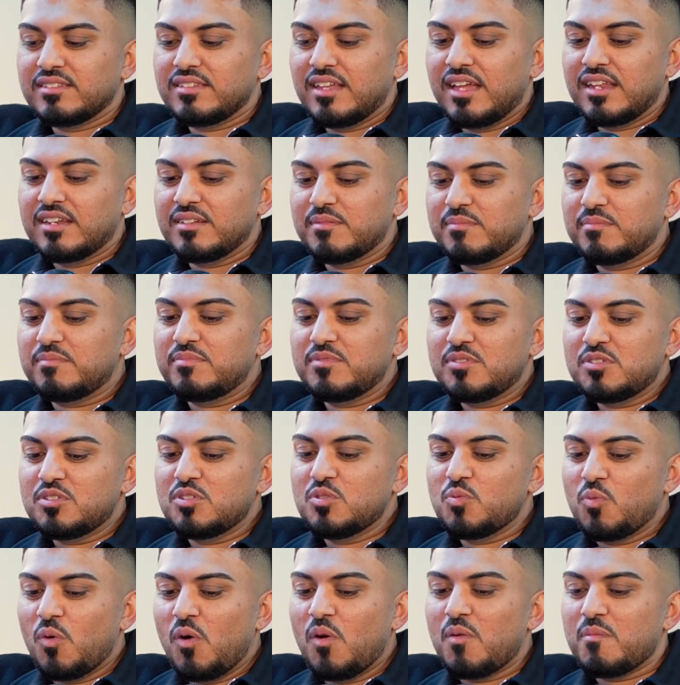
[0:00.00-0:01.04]
then
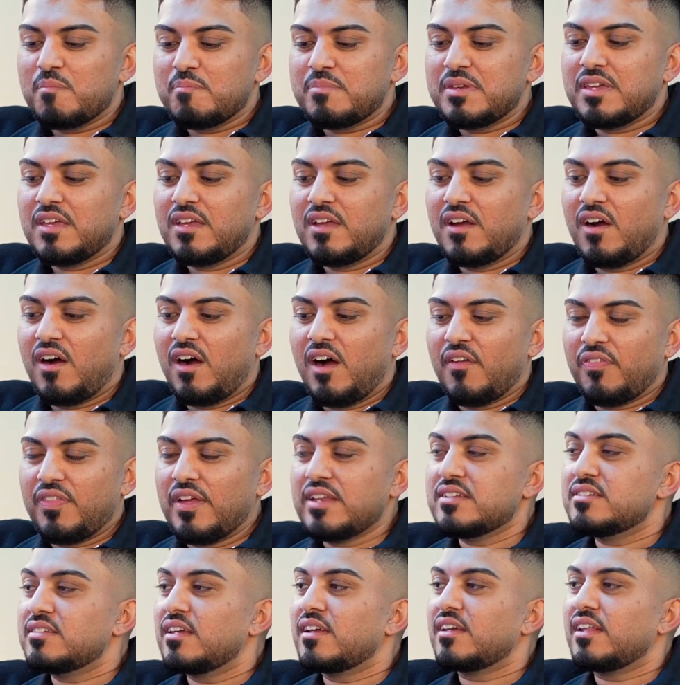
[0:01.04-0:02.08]
you won't be
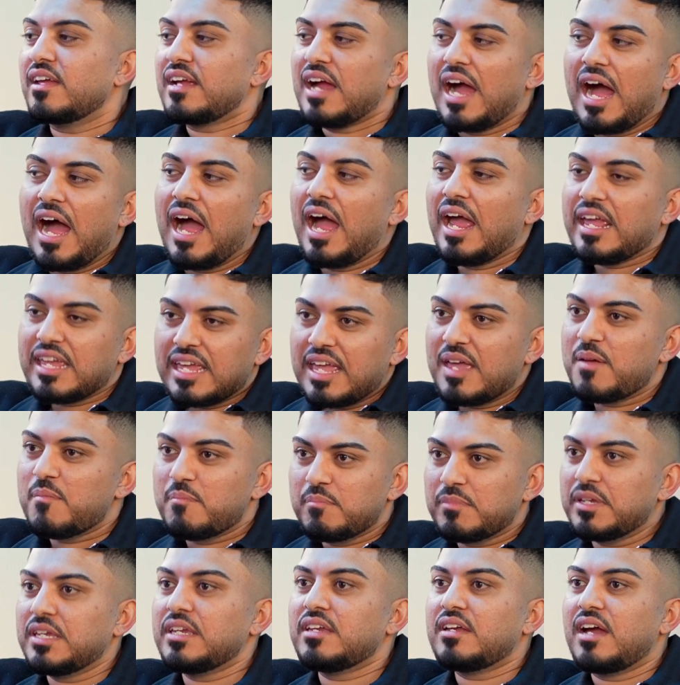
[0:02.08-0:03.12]
authentic. Like I am
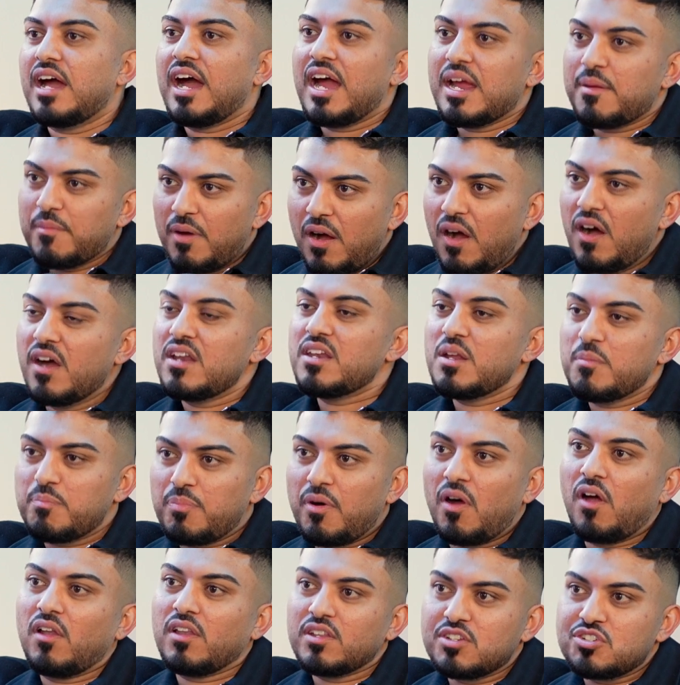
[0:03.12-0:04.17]
me. I'm
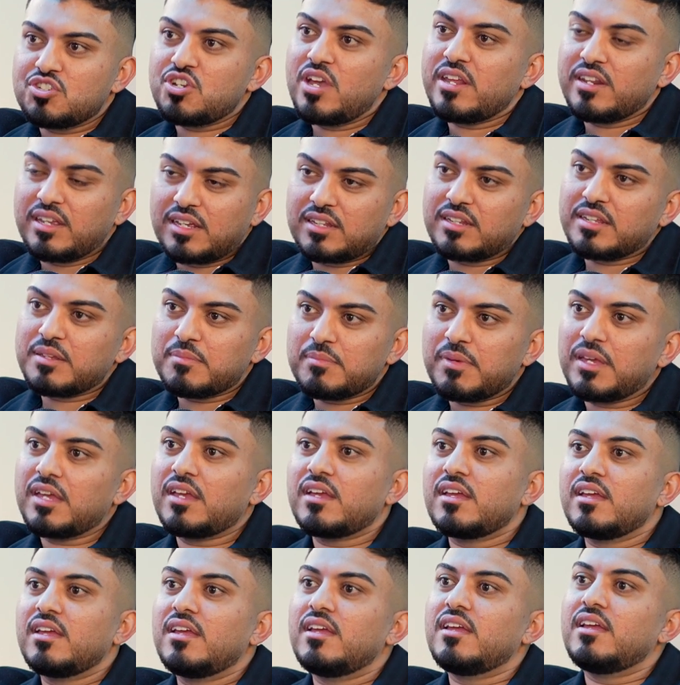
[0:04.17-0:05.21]
unapologetically me.
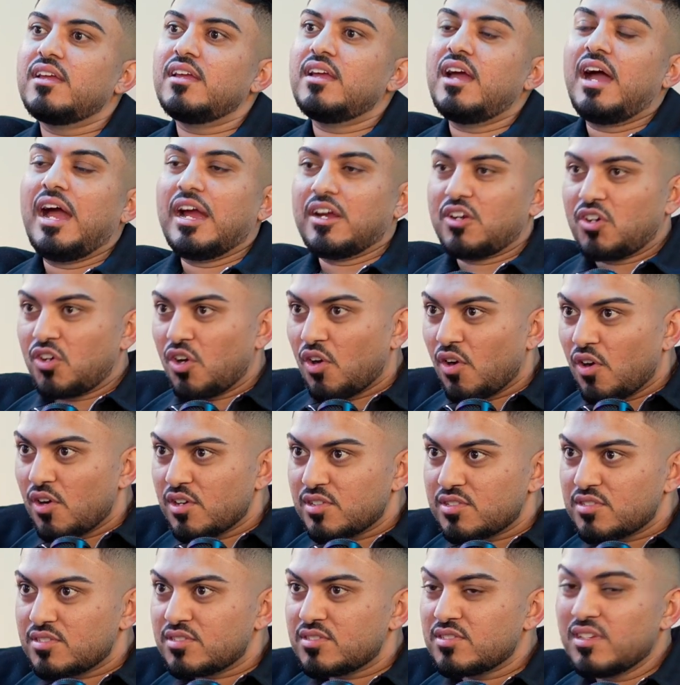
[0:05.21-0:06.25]
I
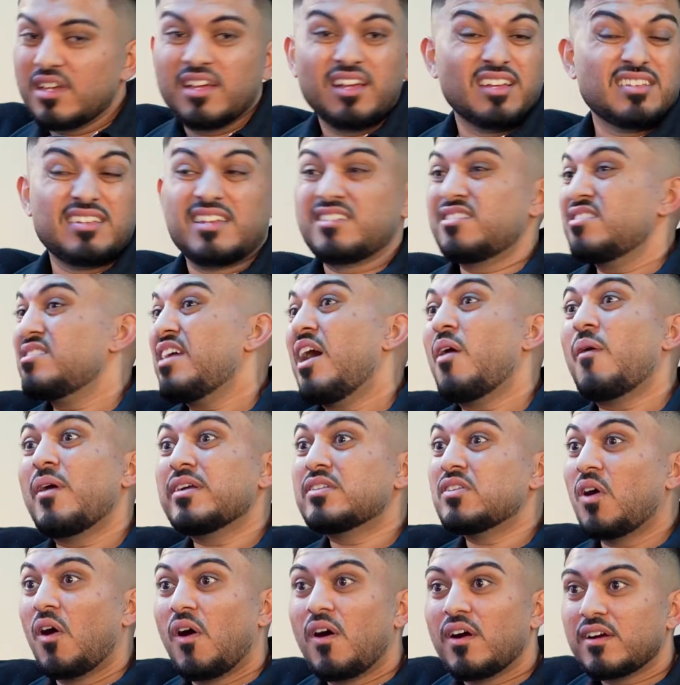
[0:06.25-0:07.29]
curse, 'cause that's just how I
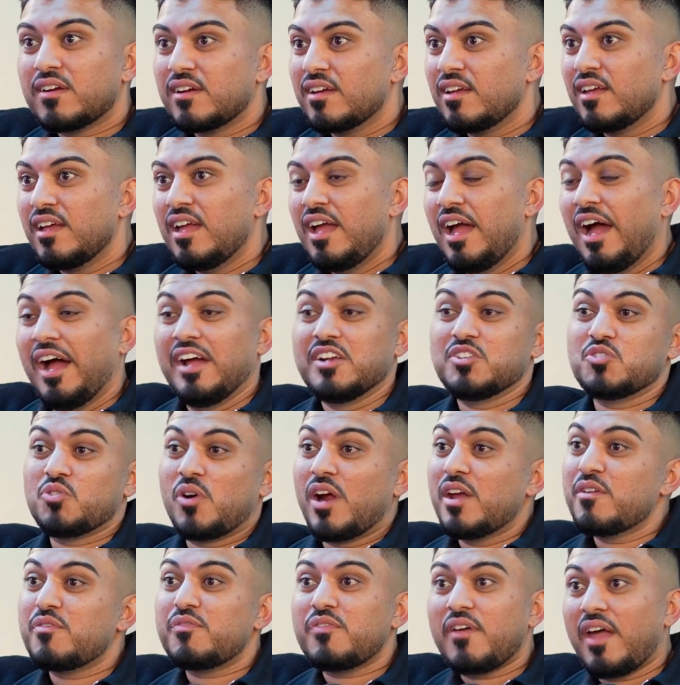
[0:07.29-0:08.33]
talk. I
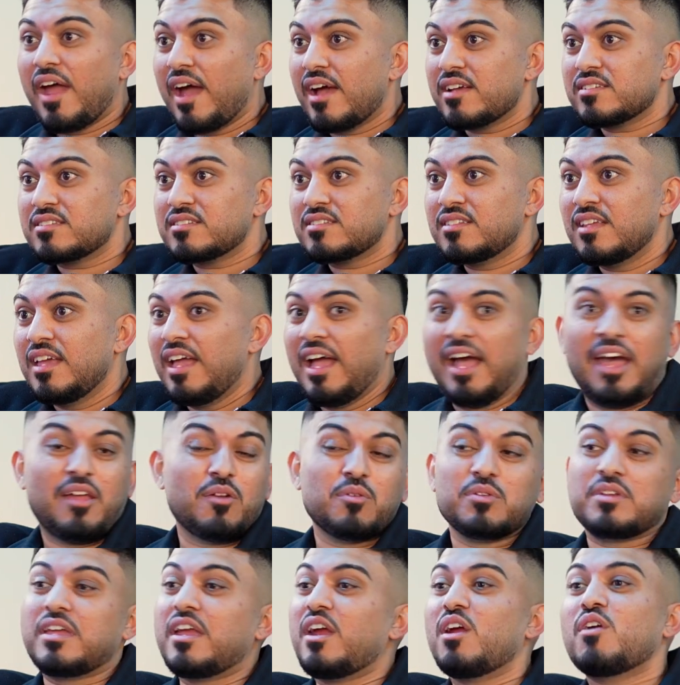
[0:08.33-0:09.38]
drive fast. I
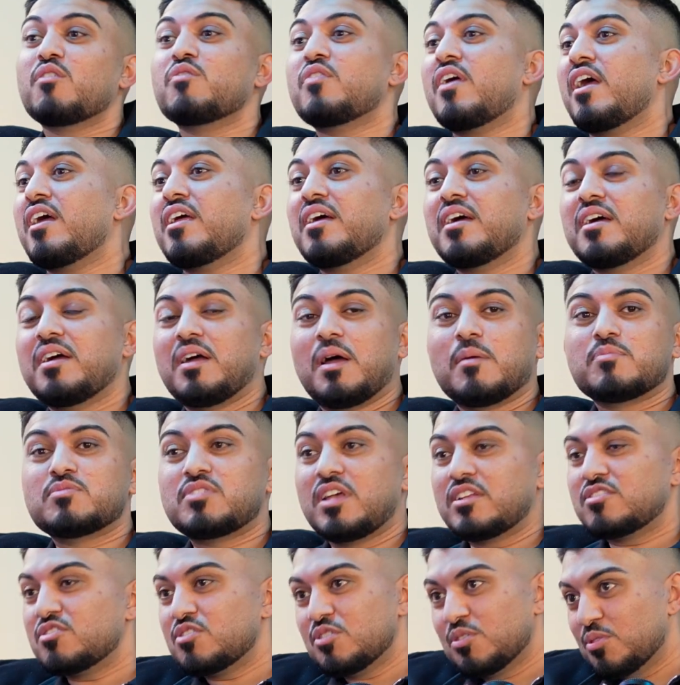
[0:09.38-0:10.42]
don't care if that
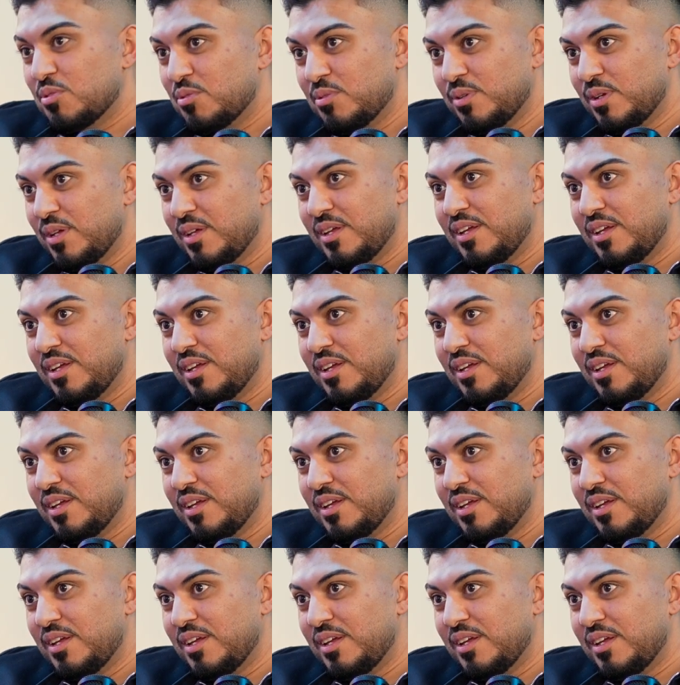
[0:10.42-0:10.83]
upsets you,